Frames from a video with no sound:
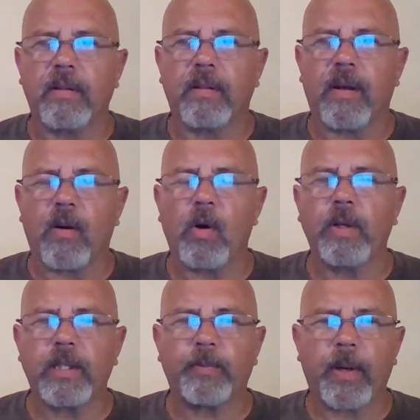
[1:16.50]

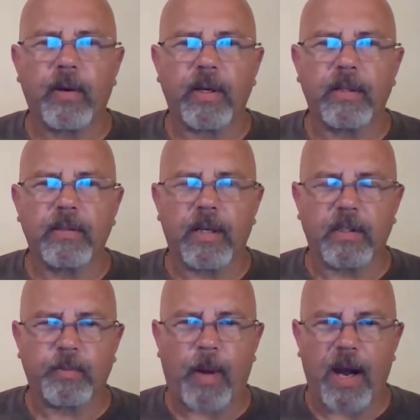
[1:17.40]
Holy Spirit
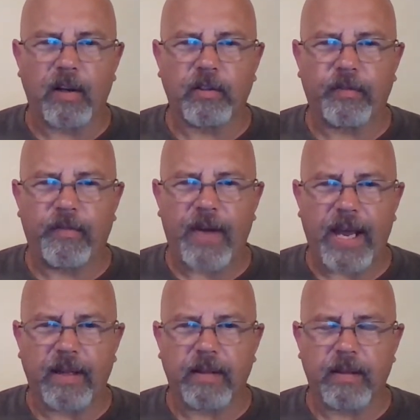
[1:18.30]
inspires
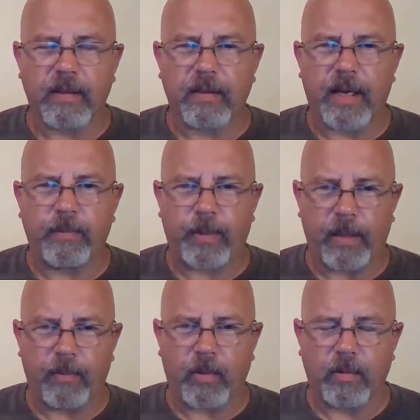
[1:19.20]
faith in
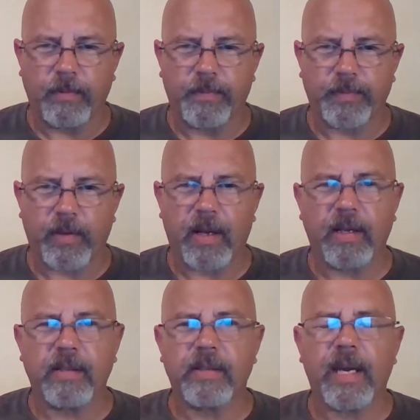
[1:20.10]
people
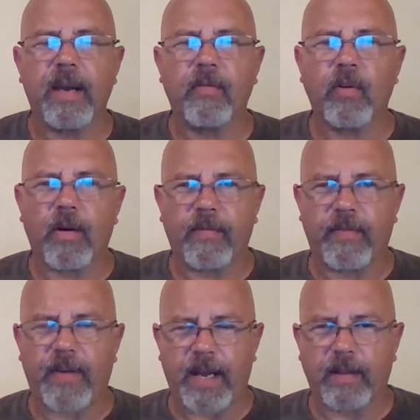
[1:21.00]
and is the giver of
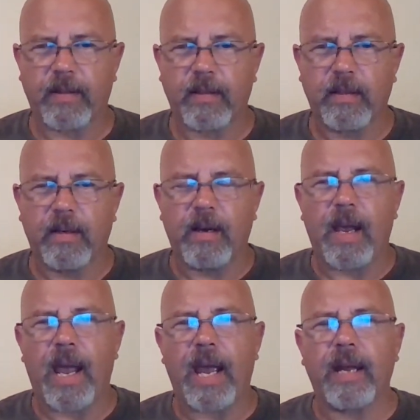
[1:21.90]
faith.
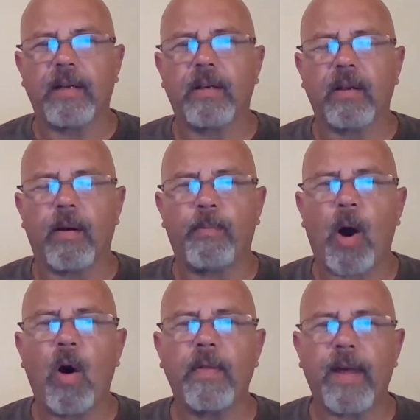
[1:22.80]
And
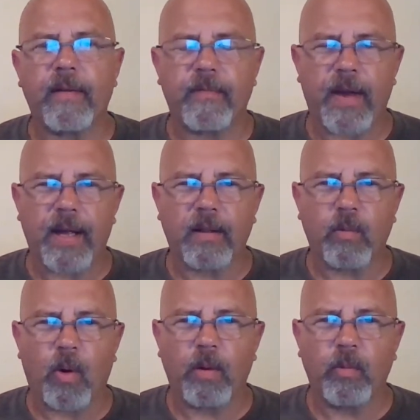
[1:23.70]
upon that faith,
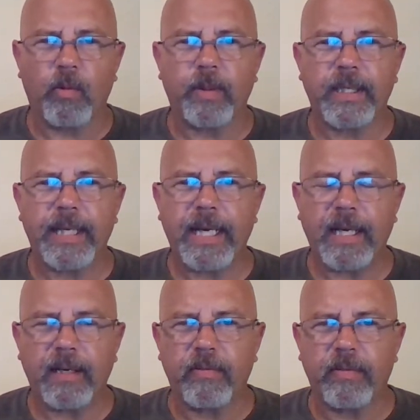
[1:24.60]
one will
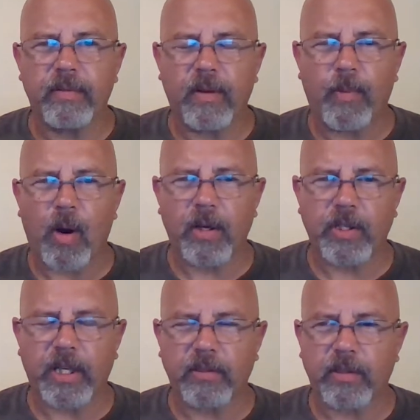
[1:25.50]
believe upon
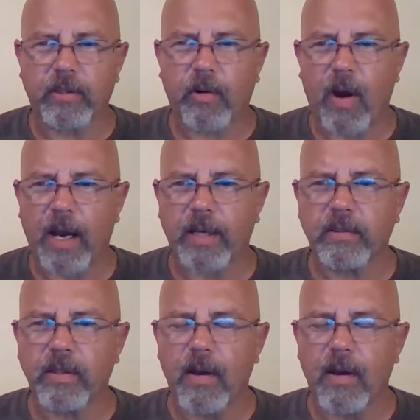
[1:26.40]
Jesus Christ.